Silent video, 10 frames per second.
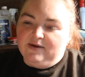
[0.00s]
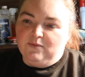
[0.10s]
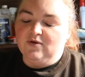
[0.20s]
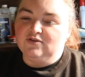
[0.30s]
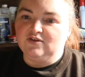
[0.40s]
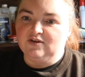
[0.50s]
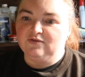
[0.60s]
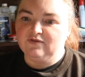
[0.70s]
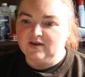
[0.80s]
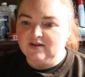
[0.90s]
like, what do
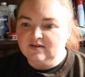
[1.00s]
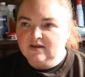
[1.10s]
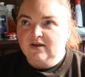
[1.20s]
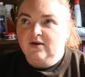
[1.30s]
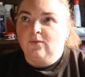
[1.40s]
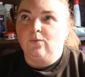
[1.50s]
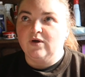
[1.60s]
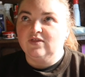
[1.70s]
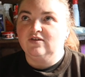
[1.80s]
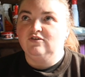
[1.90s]
you feed
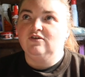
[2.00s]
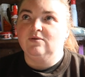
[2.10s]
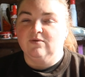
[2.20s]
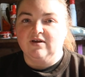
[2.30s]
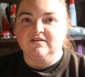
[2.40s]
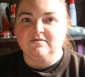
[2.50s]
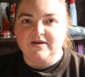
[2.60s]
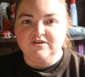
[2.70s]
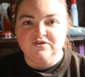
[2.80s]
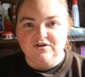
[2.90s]
with the turmeric to
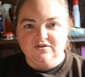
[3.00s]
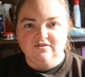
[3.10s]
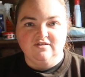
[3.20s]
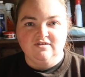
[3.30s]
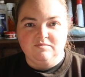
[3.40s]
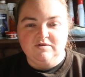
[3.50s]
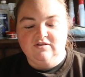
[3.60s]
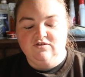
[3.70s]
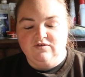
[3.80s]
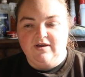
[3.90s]
make sure it goes into the
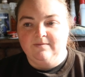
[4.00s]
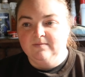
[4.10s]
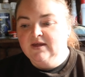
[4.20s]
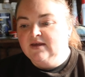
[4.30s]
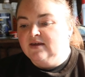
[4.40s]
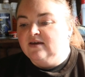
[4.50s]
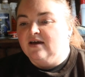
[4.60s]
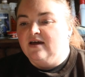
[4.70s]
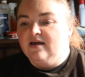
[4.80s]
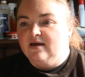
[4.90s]
bloodstream?
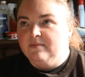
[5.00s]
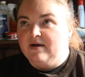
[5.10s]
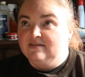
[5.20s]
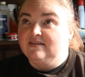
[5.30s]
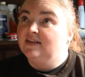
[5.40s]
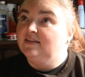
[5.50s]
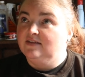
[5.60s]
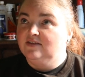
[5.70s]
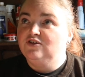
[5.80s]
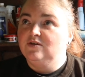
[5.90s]
And I said
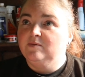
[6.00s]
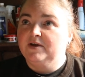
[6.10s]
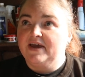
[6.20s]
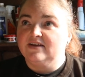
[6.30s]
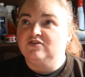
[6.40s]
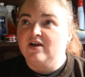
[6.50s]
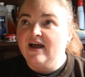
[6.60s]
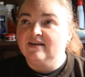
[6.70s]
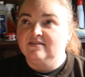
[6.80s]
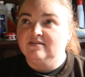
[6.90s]
that the Turmeric Extra
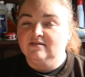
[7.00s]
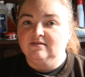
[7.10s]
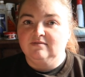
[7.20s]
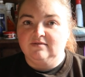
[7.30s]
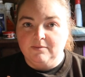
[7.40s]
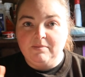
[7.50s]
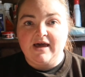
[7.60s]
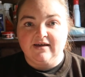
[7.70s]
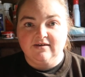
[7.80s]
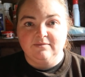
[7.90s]
has the
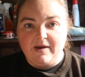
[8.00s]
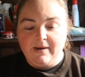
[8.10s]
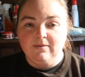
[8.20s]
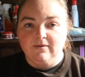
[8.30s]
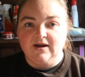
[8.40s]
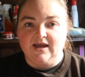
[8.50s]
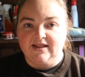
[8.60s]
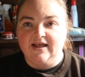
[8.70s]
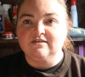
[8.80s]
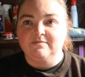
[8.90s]
black pepper in
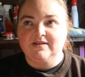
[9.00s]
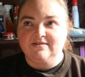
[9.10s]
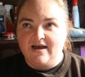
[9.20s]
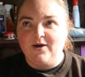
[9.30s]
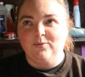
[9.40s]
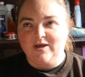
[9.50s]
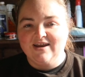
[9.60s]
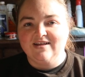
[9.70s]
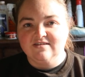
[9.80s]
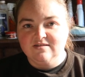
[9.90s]
it, and that's meant to help
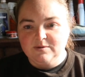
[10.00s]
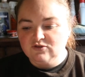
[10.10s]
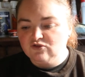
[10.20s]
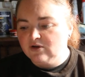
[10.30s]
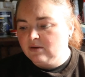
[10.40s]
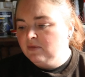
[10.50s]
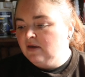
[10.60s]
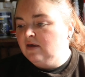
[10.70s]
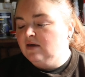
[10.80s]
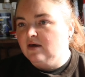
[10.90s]
get it into the bloodstream,
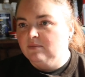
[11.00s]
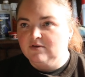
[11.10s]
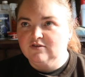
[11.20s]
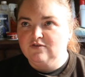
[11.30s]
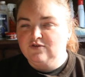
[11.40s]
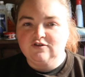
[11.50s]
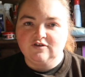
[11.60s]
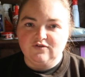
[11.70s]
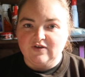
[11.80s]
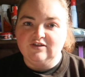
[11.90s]
because if you
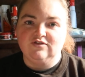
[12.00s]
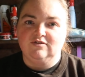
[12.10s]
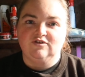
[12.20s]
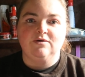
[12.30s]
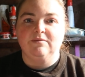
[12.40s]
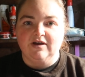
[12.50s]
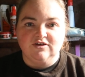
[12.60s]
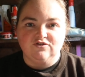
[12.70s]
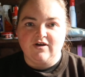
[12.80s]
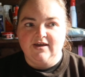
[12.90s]
just feed
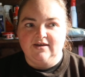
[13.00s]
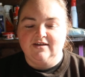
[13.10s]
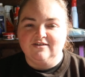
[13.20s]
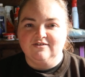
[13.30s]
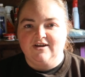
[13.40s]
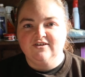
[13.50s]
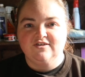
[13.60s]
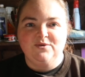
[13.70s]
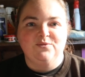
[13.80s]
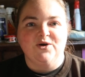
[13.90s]
turmeric straight, it doesn't
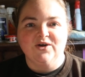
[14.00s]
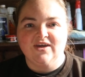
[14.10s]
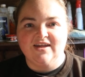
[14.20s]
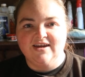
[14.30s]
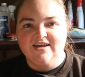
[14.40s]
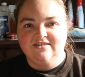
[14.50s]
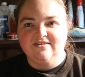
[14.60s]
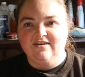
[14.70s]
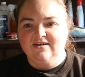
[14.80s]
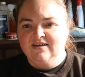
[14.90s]
actually work. It
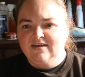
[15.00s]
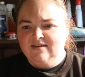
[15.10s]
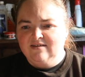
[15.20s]
needs a